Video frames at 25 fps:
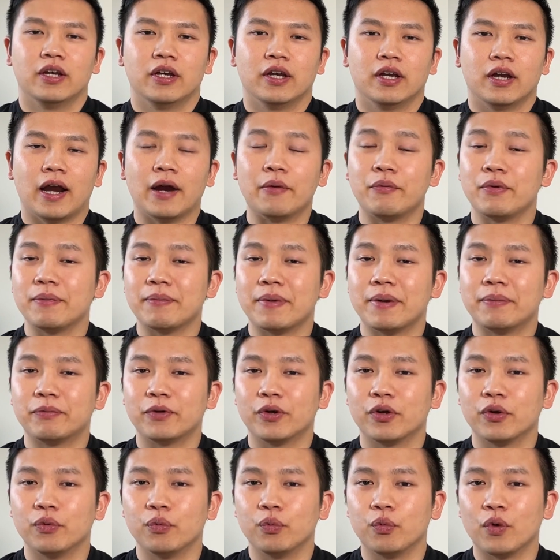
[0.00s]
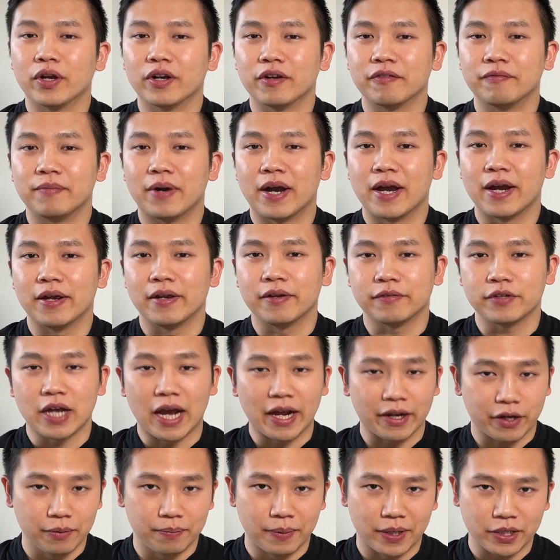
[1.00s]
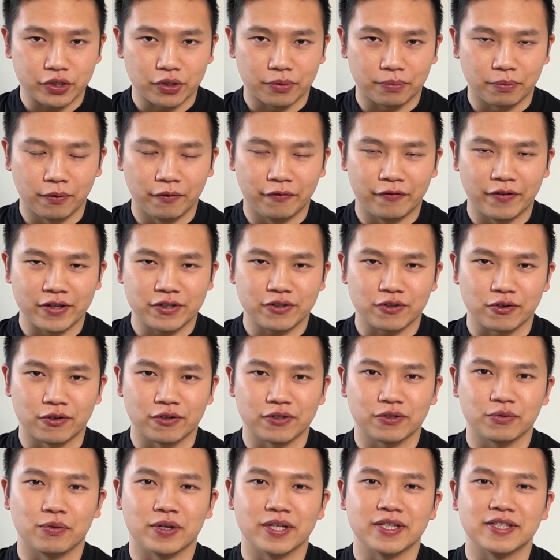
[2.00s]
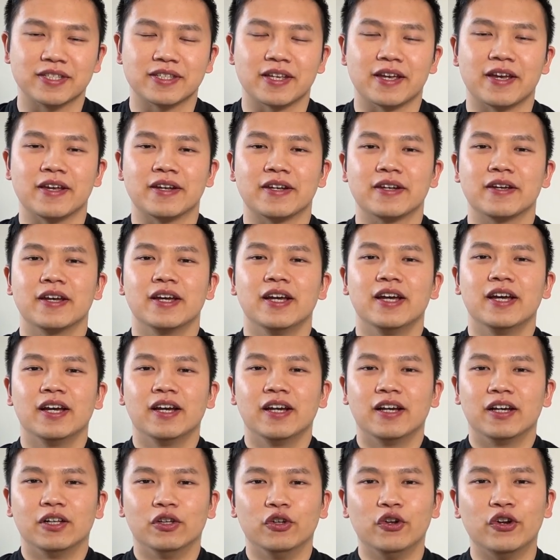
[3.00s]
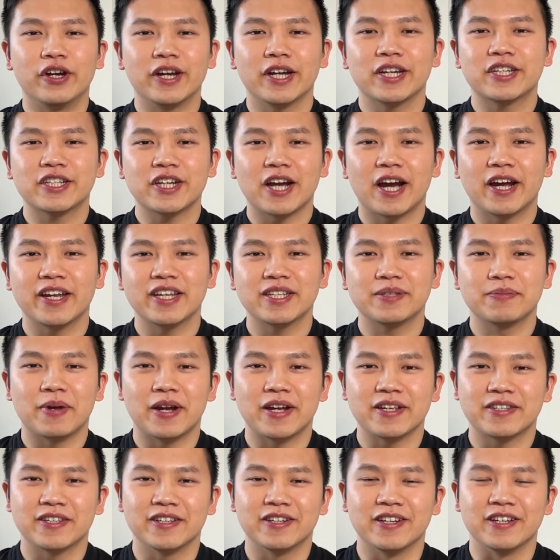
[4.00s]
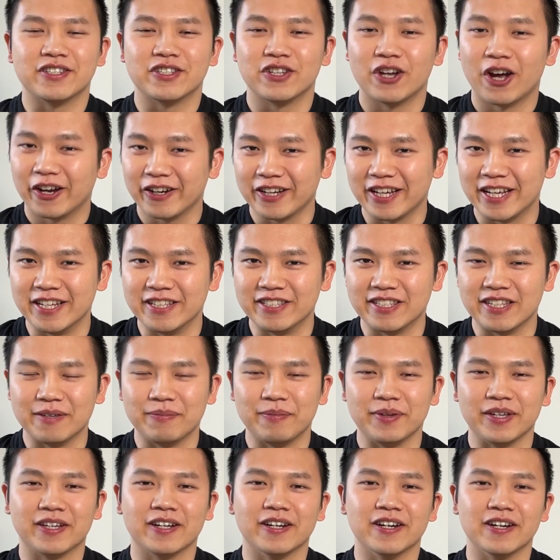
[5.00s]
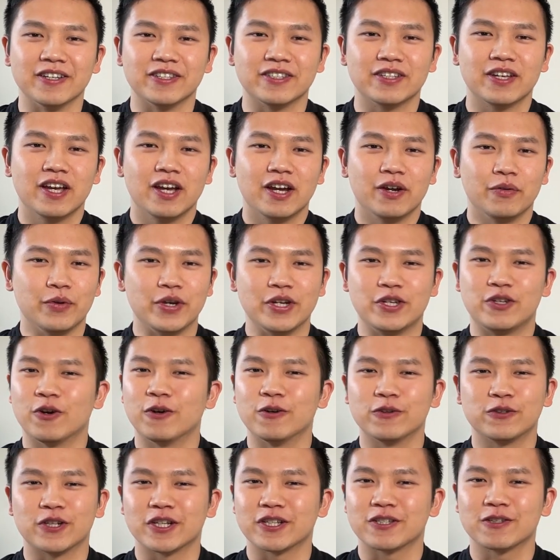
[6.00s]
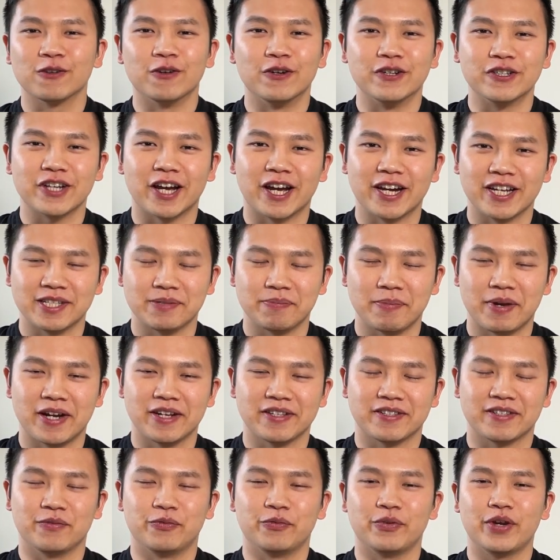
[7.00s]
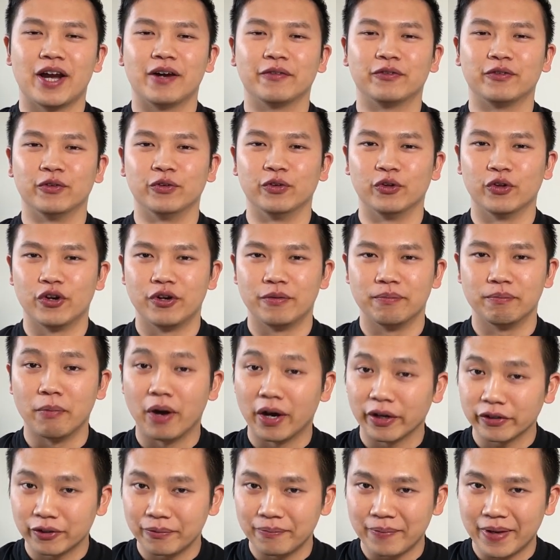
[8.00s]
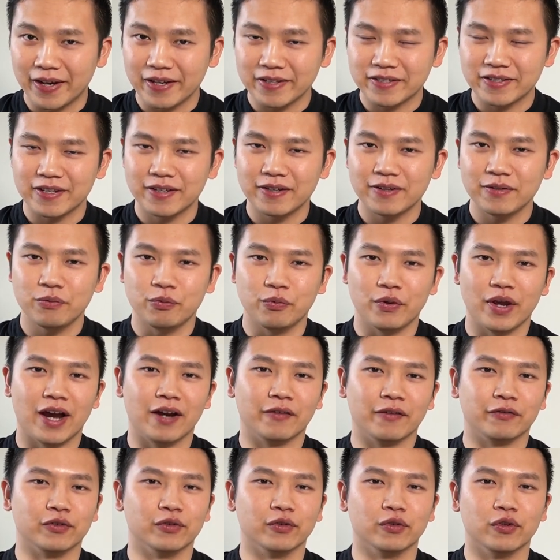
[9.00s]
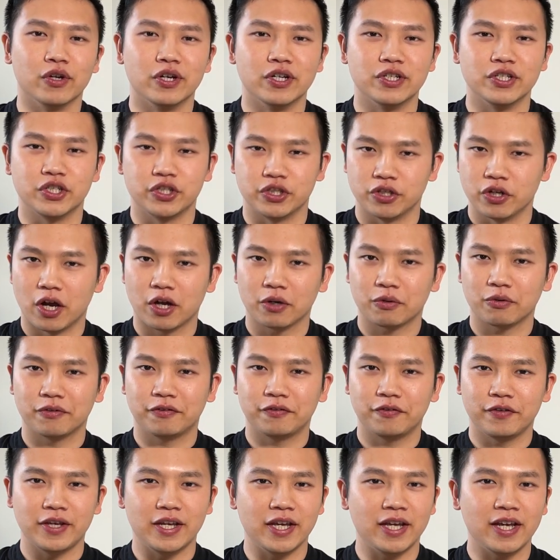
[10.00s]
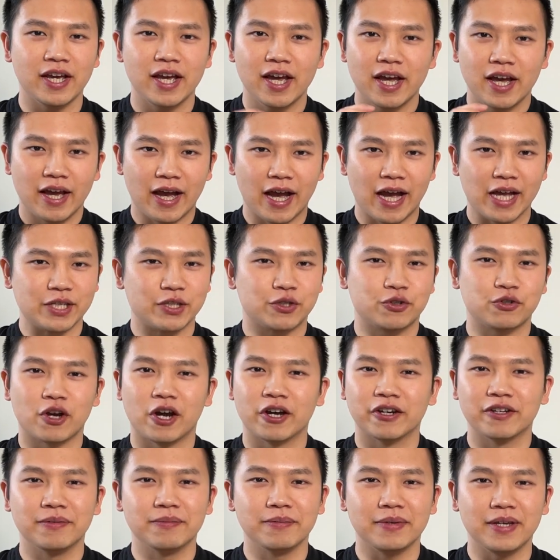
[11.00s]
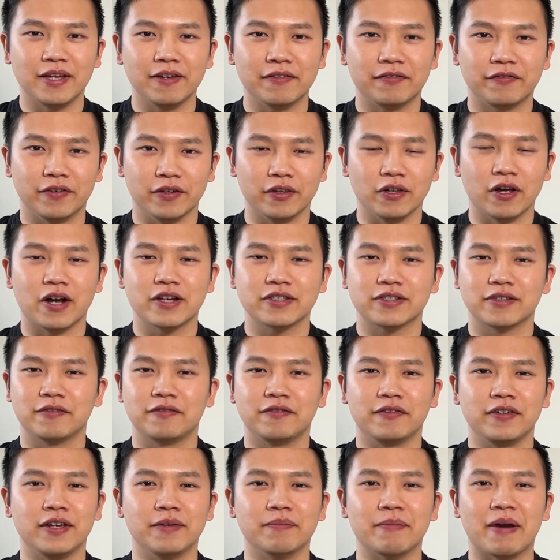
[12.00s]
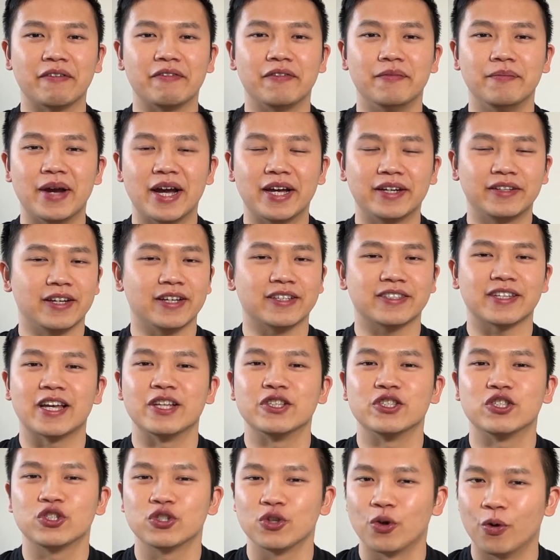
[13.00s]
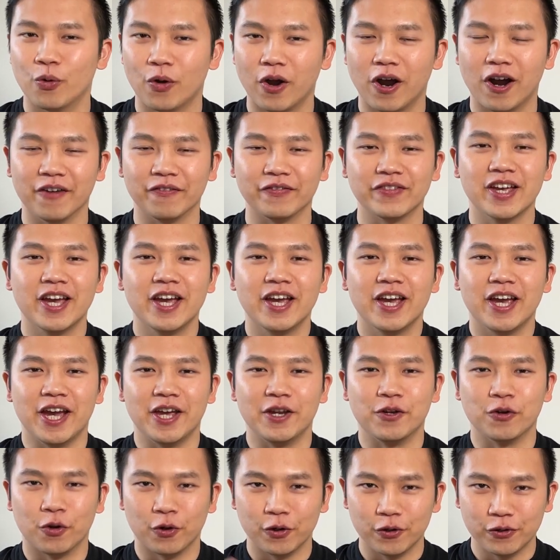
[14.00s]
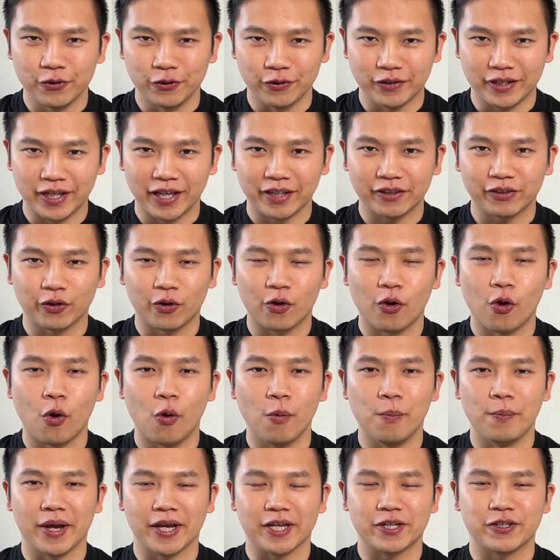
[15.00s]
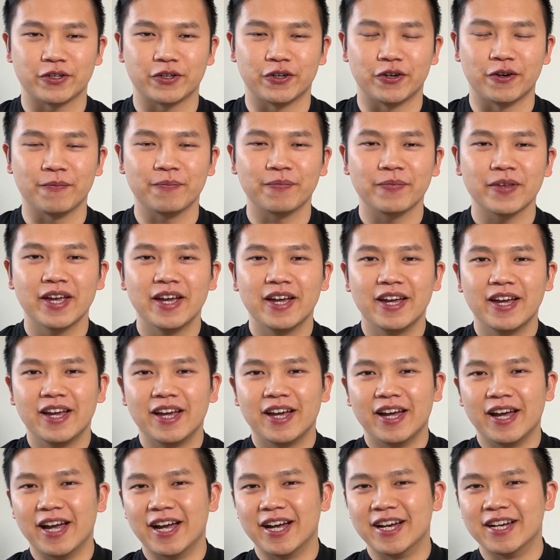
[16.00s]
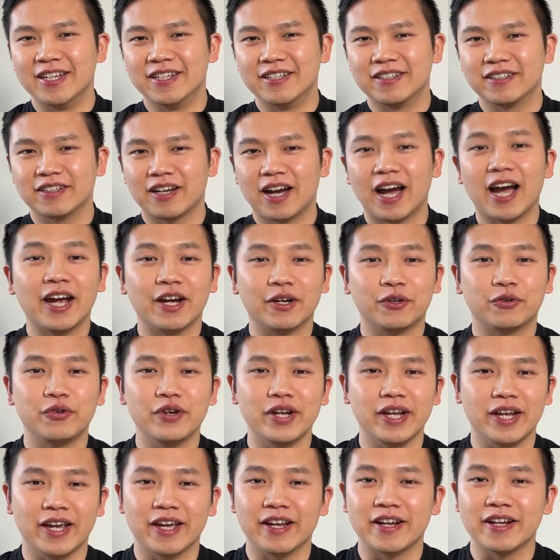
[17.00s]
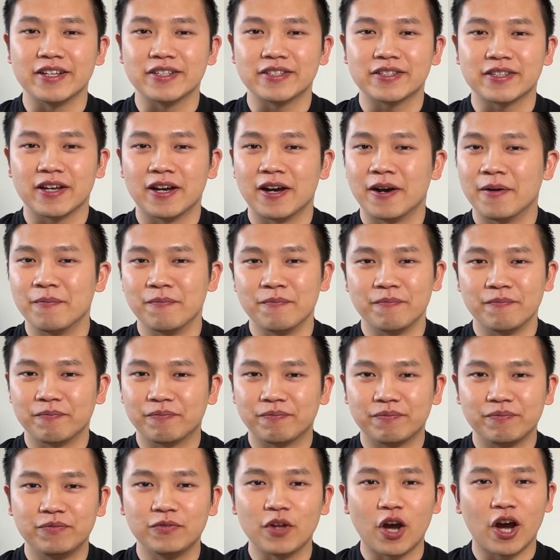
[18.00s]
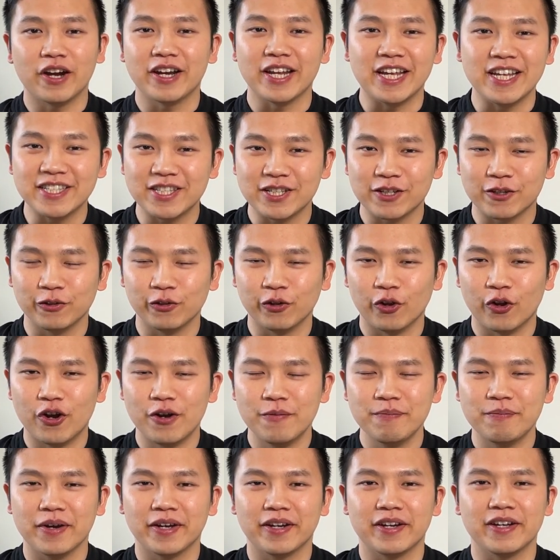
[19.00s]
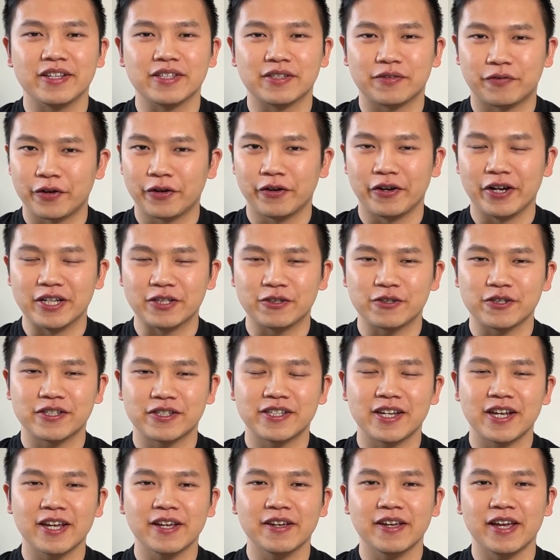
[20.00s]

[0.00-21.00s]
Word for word: I remember one of my acupuncture professors once said, learning Chinese medicine is not easy because we don't just learn Chinese medicine. We have to learn modern medicine, we have to learn geography, astronomy, philosophy, mathematics, and so on in order to get the whole picture. And I agree, it is um, not easy to learn, but it is very interesting.